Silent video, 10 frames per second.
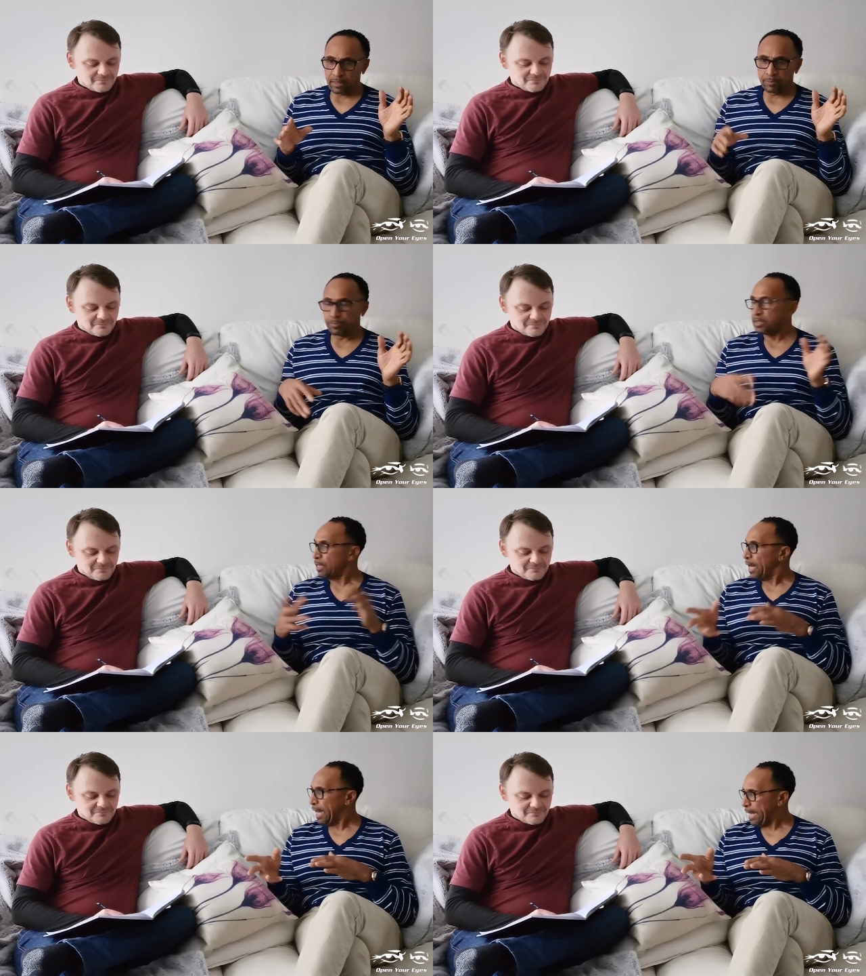
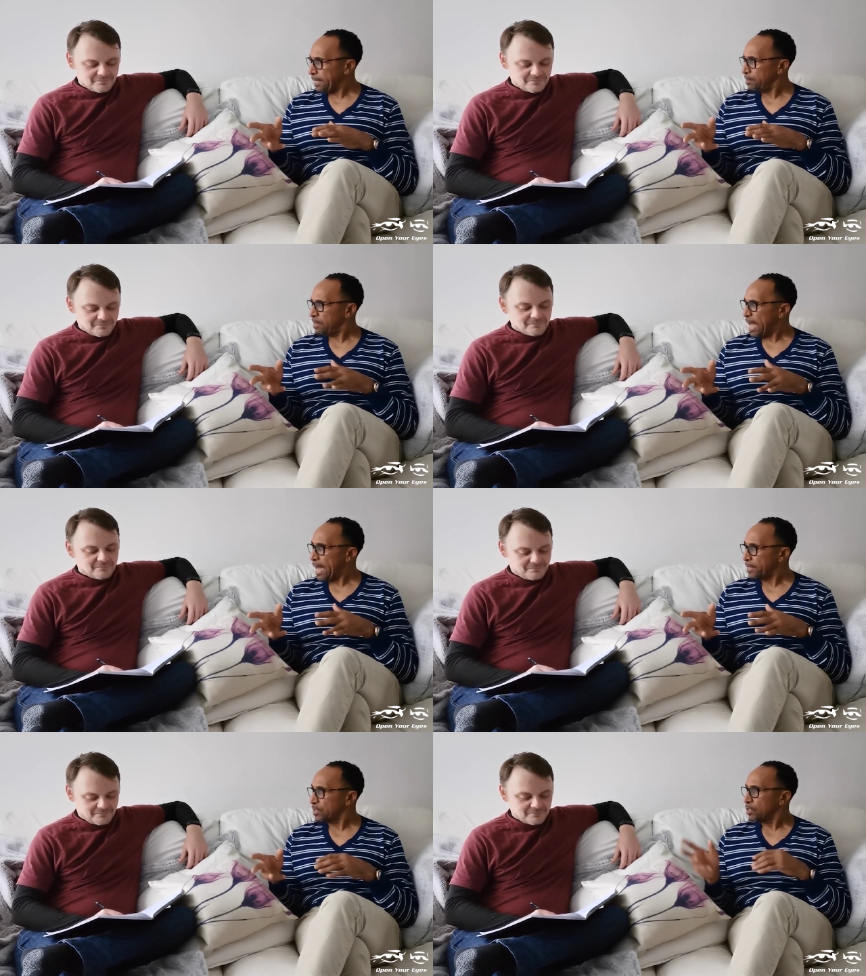Speaker 1: implied
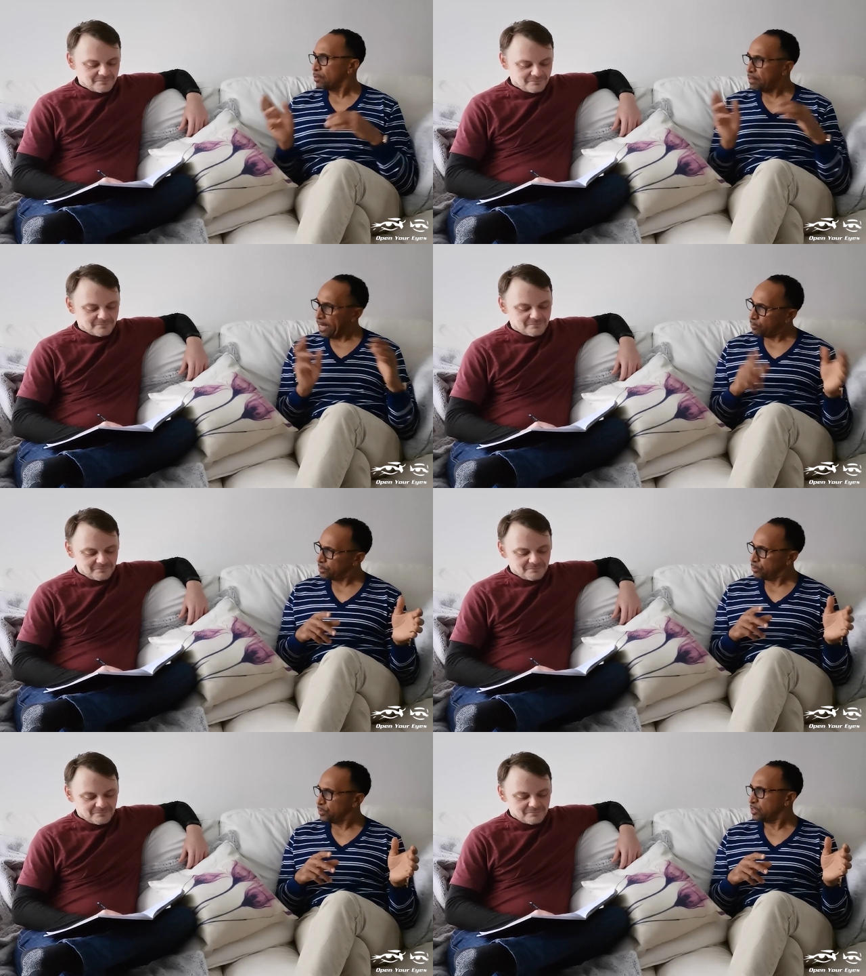that that
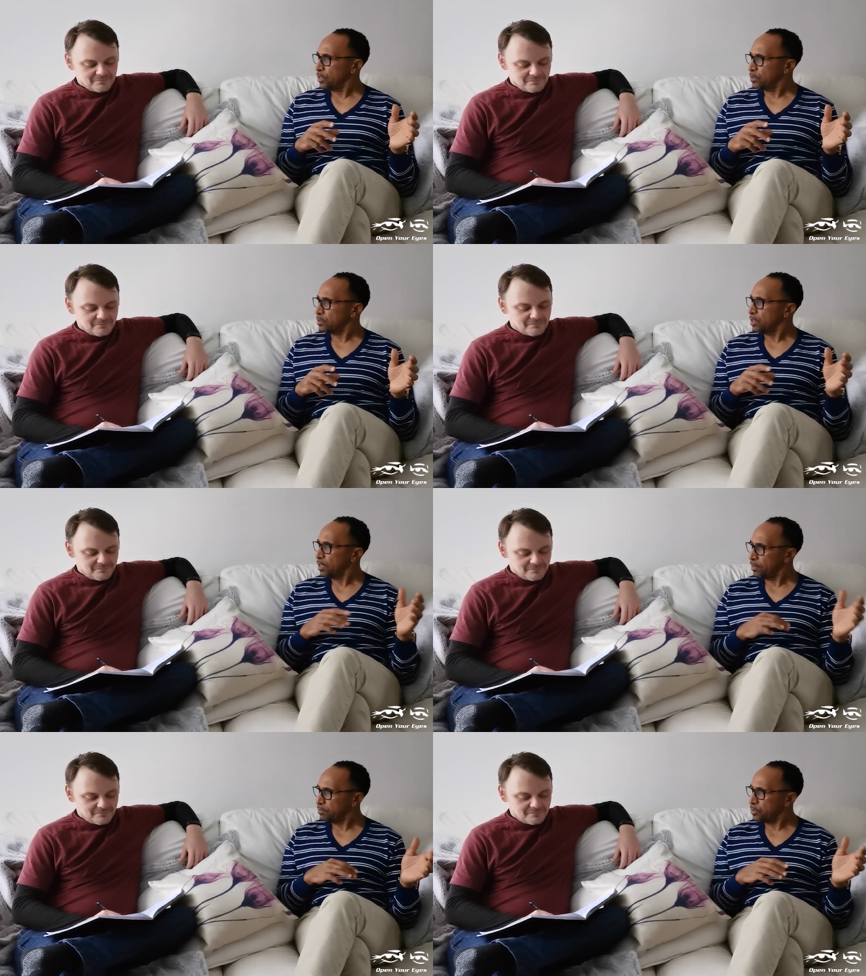was a result
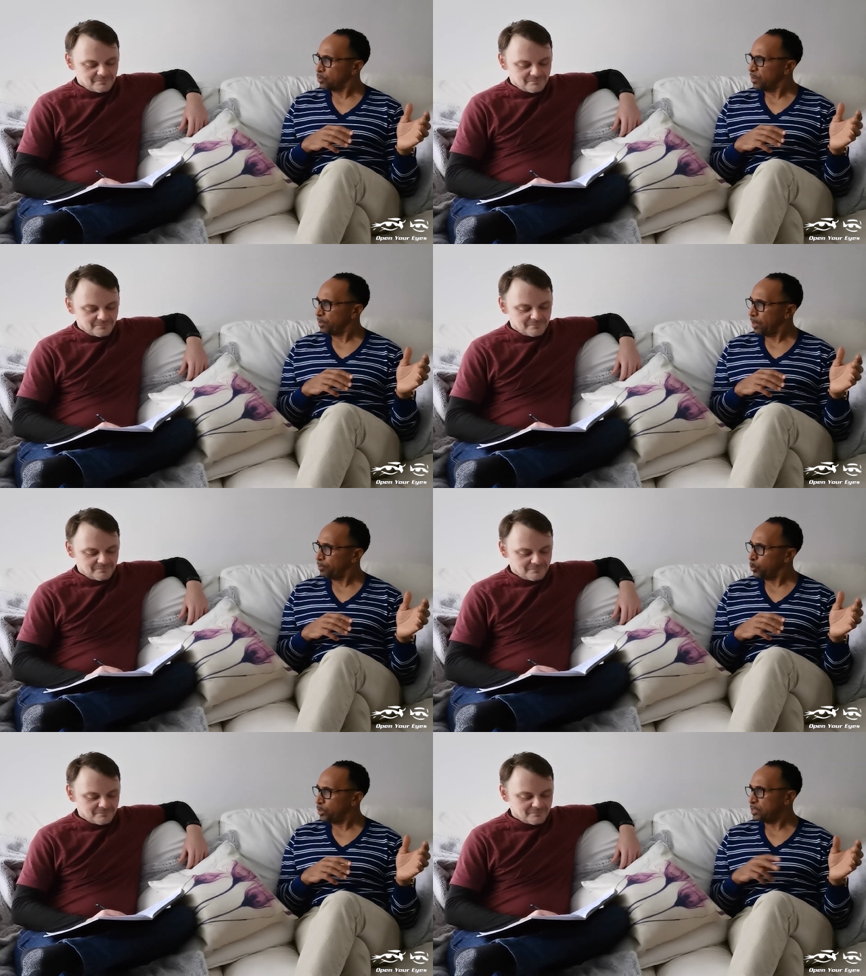of the
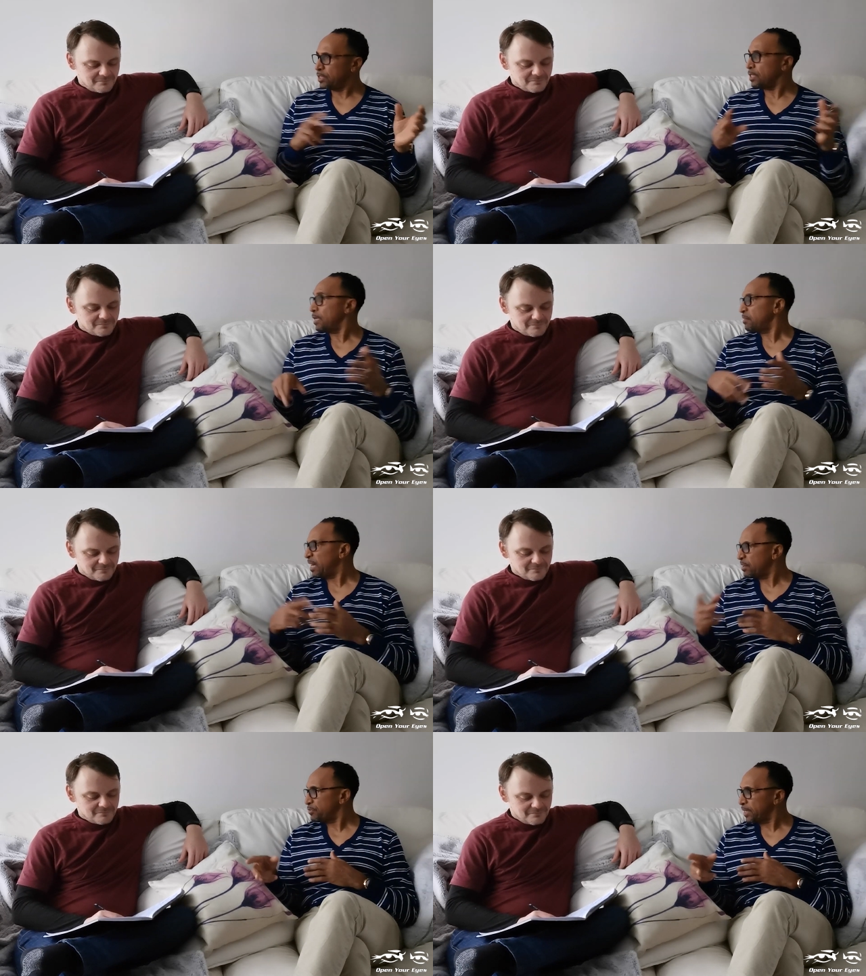Skripal poisoning, and
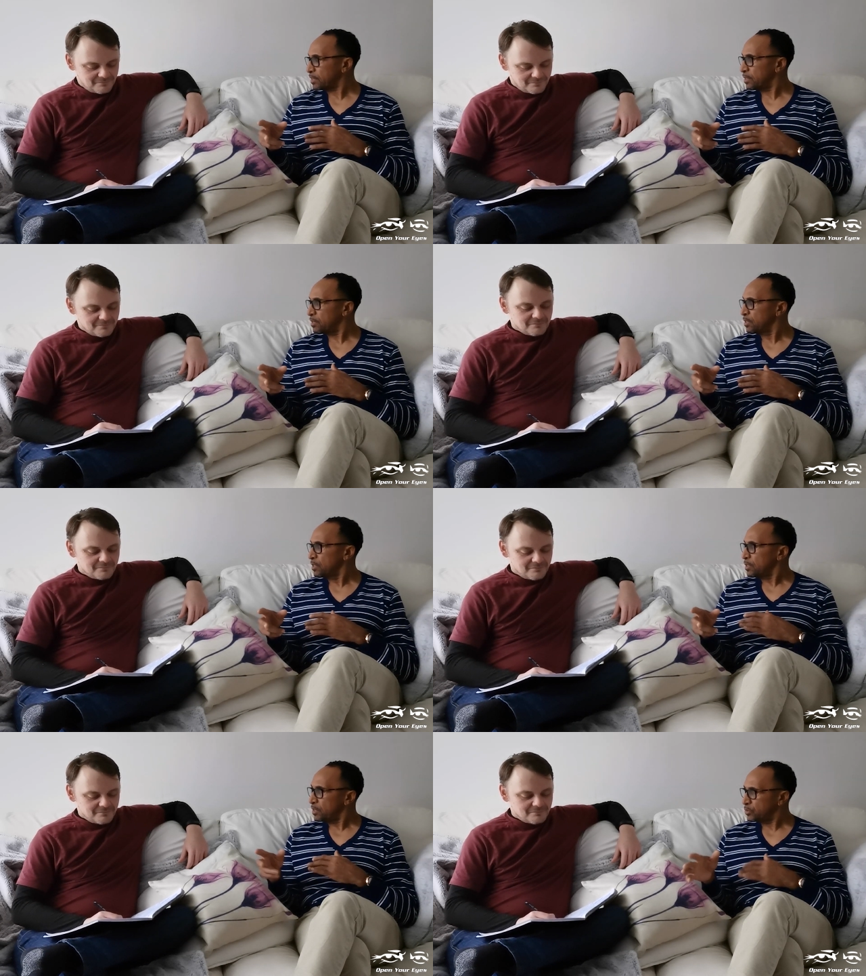that affected
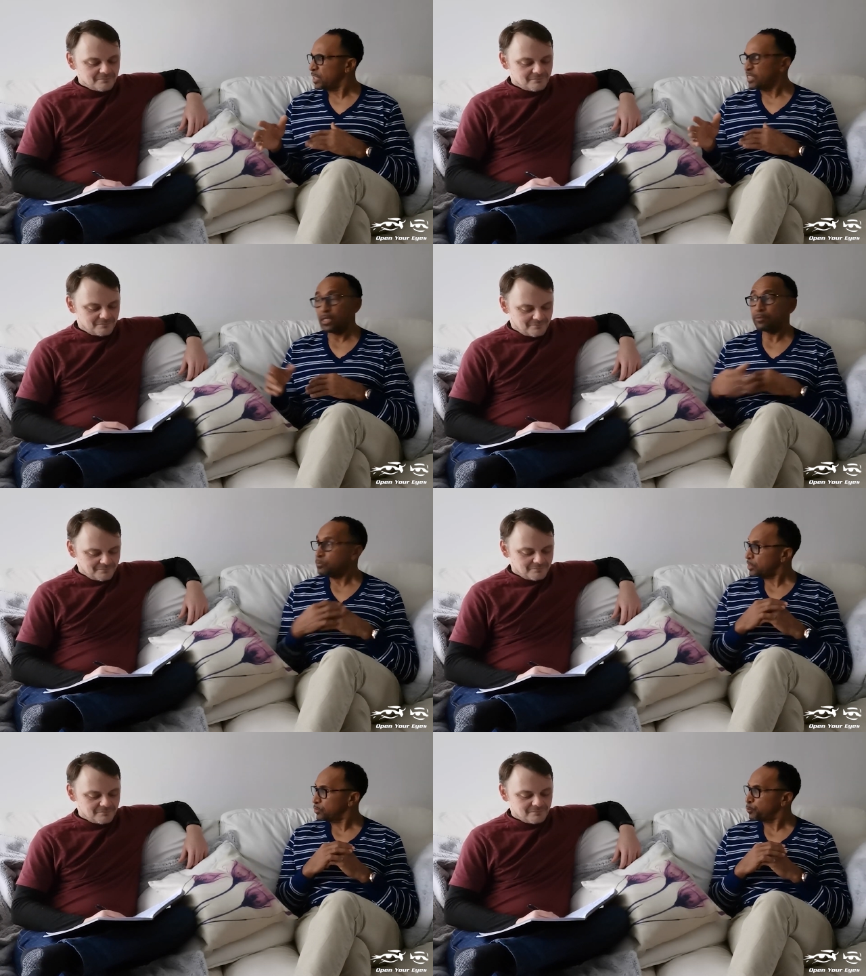his kids. That
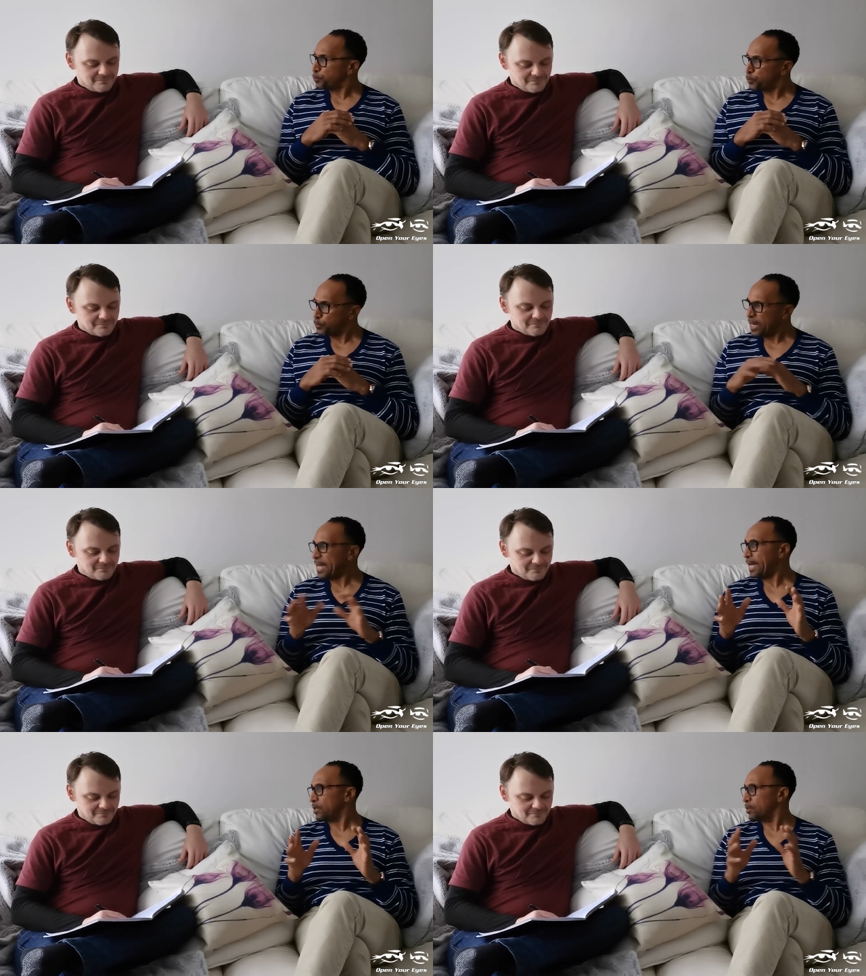just
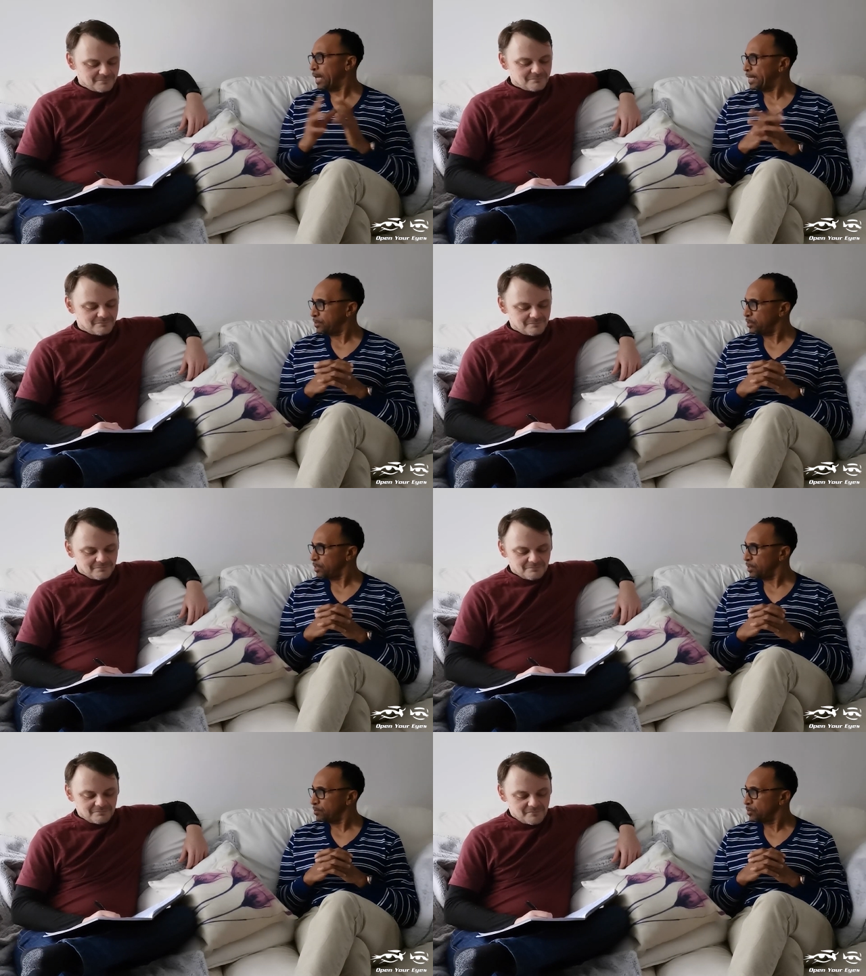flat out lied to them.